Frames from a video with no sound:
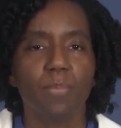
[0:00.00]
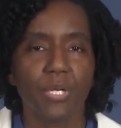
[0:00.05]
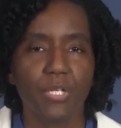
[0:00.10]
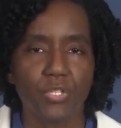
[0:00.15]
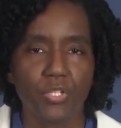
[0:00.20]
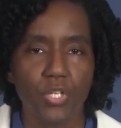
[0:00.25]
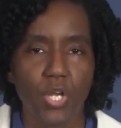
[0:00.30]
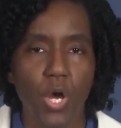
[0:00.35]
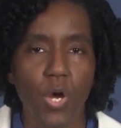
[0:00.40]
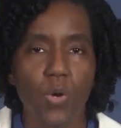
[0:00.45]

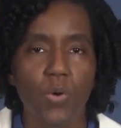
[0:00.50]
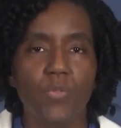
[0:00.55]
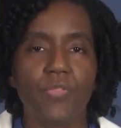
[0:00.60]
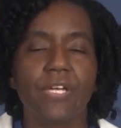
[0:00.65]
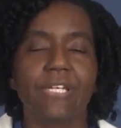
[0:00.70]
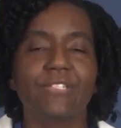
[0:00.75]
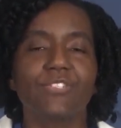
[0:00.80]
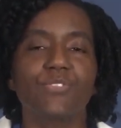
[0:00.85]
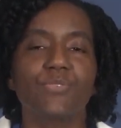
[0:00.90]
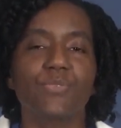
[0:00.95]
But know
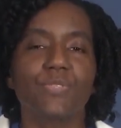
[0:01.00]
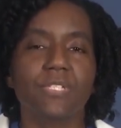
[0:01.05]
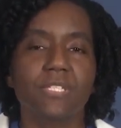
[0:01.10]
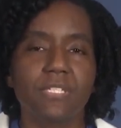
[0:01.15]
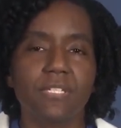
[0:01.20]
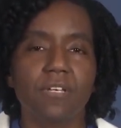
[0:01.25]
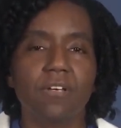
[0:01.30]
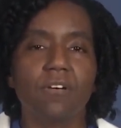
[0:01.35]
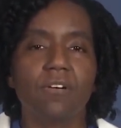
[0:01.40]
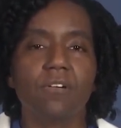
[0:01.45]
that you
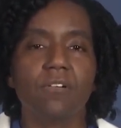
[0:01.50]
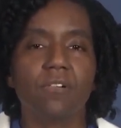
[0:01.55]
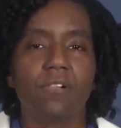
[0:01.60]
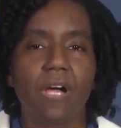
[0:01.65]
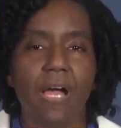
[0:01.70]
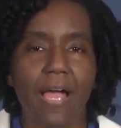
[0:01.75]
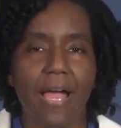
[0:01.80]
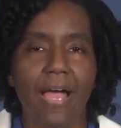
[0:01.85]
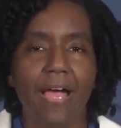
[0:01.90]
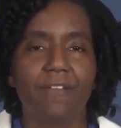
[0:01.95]

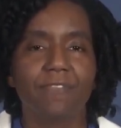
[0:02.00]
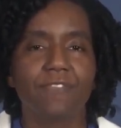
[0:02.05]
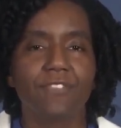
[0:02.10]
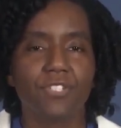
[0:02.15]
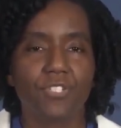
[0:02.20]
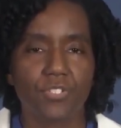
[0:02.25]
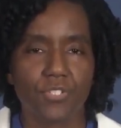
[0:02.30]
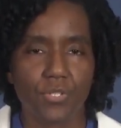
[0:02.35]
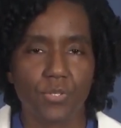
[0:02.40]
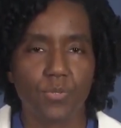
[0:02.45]
still have
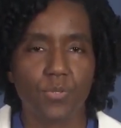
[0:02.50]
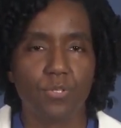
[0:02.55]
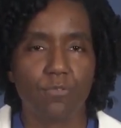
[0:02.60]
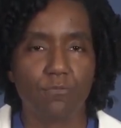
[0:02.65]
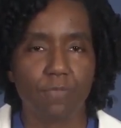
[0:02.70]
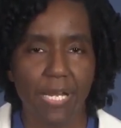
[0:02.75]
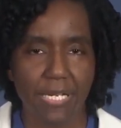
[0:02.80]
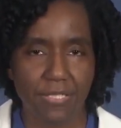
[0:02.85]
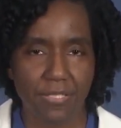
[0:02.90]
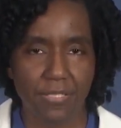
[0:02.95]
to do
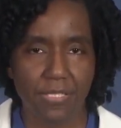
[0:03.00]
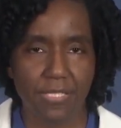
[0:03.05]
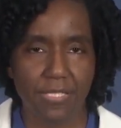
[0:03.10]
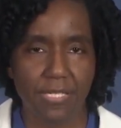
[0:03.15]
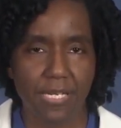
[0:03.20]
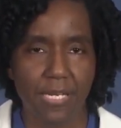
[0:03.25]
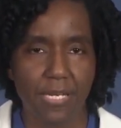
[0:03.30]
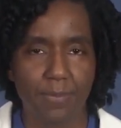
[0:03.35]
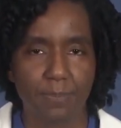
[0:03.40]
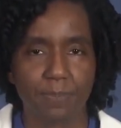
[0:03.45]
the rectal
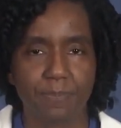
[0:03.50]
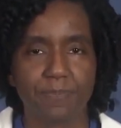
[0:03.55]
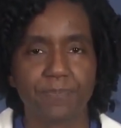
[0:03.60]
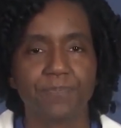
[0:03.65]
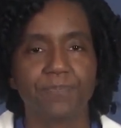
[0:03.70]
exam.